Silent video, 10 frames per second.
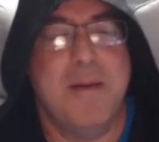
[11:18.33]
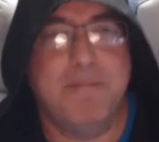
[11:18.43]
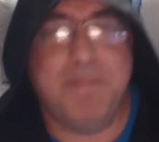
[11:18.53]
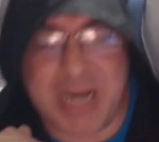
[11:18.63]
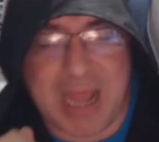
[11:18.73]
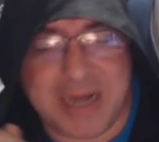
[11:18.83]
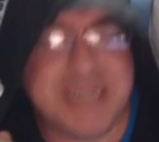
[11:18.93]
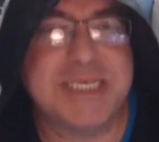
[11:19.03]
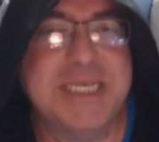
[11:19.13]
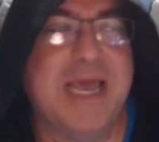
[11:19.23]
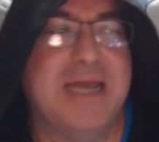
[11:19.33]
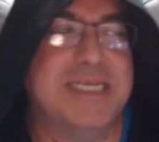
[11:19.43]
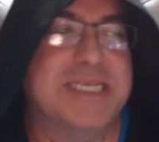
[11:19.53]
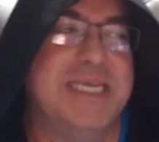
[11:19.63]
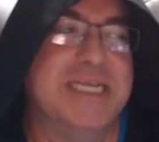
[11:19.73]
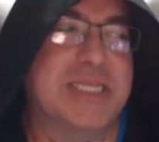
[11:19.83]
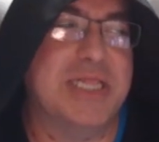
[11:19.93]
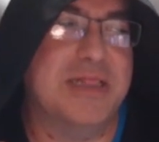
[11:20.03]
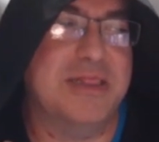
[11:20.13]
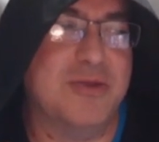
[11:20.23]
But honestly, it's
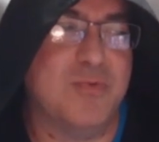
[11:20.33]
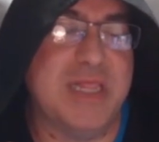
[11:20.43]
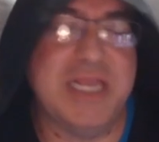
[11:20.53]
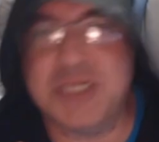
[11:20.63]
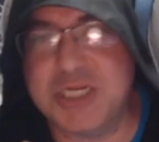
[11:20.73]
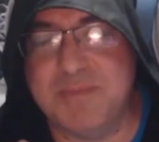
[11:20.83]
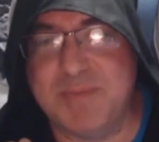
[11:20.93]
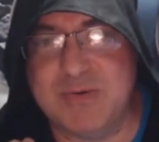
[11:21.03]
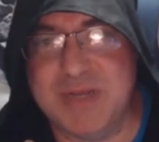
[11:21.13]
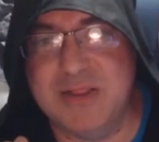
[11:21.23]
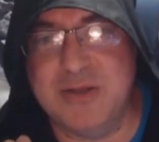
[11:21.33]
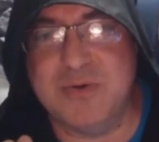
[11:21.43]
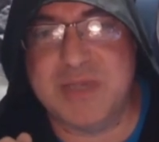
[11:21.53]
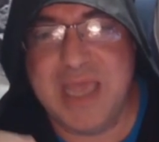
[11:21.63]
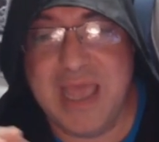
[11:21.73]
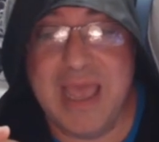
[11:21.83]
the relationship between Luke